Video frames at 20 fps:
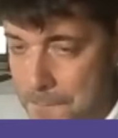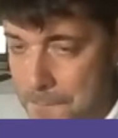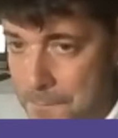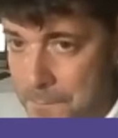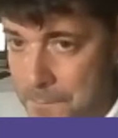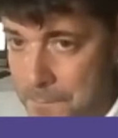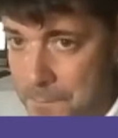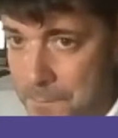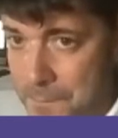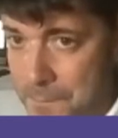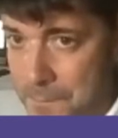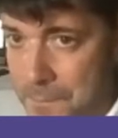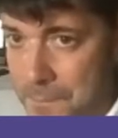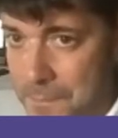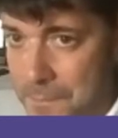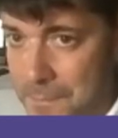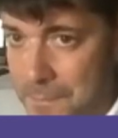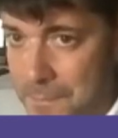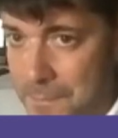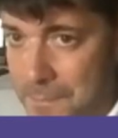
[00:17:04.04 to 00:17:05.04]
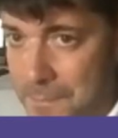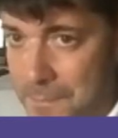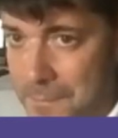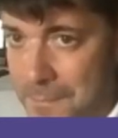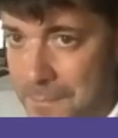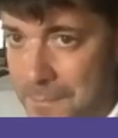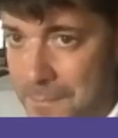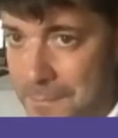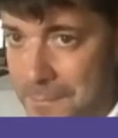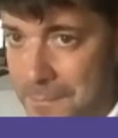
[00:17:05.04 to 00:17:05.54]

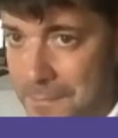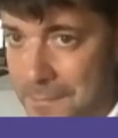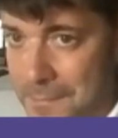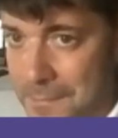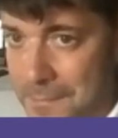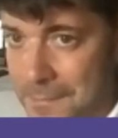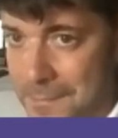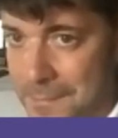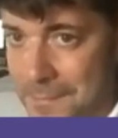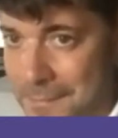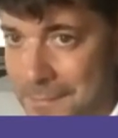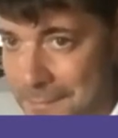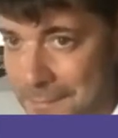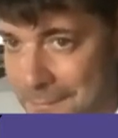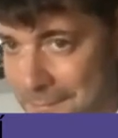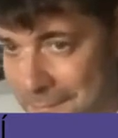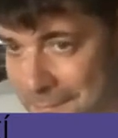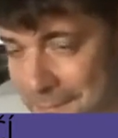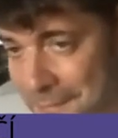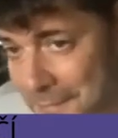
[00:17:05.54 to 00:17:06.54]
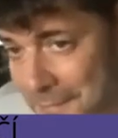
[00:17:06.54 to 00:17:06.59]
[no speech]